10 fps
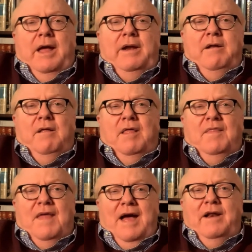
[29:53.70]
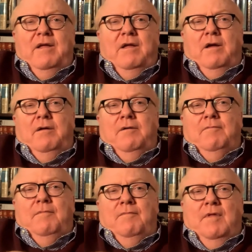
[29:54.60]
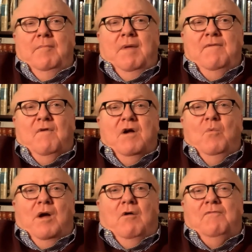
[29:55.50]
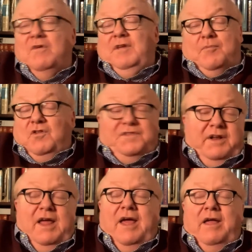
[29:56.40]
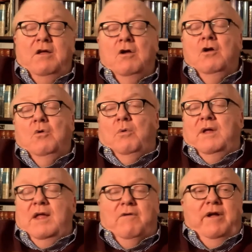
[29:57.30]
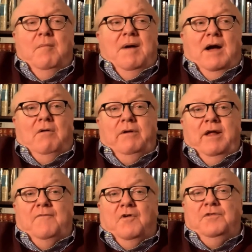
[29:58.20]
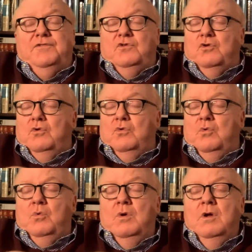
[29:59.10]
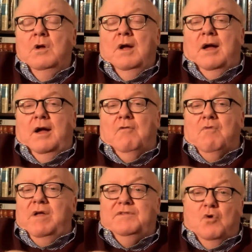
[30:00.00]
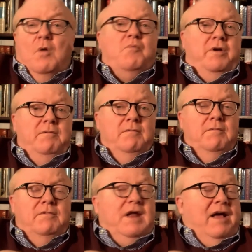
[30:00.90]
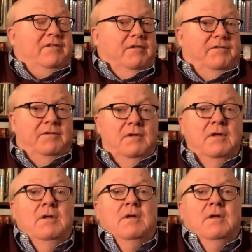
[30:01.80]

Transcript: And, and that um, may very well, for example, just today, we're hearing about efforts to uh, raise corporate taxes,